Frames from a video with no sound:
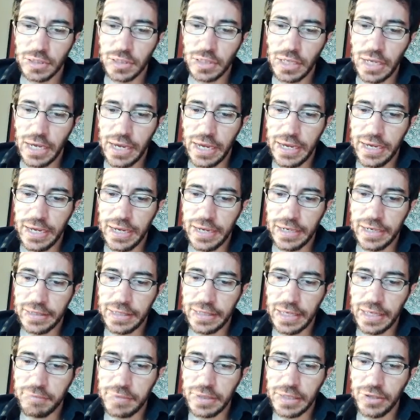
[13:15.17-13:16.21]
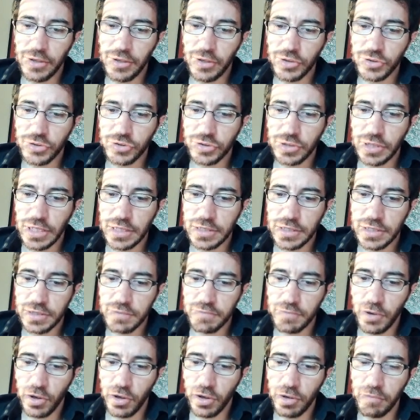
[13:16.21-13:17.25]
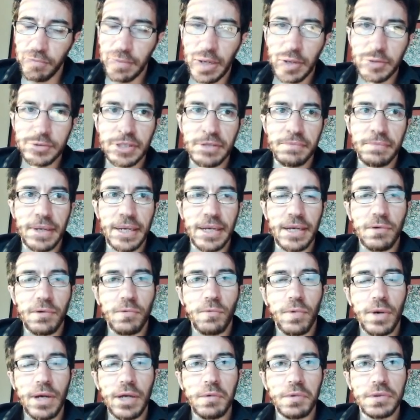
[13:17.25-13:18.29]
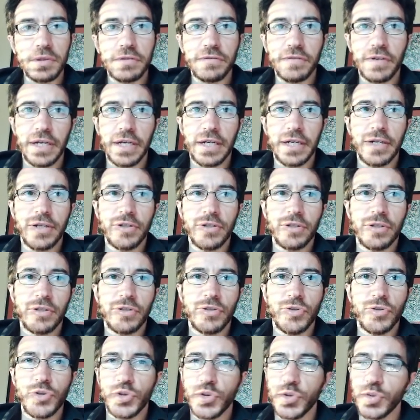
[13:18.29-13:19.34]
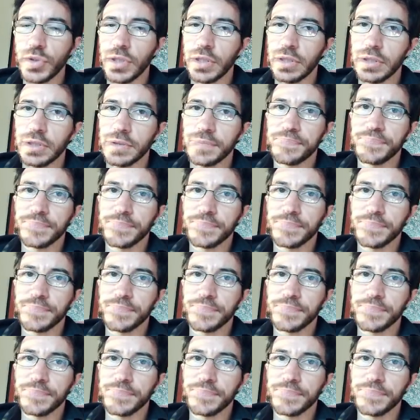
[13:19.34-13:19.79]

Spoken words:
and that's all bounded by a y quantifier, you shouldn't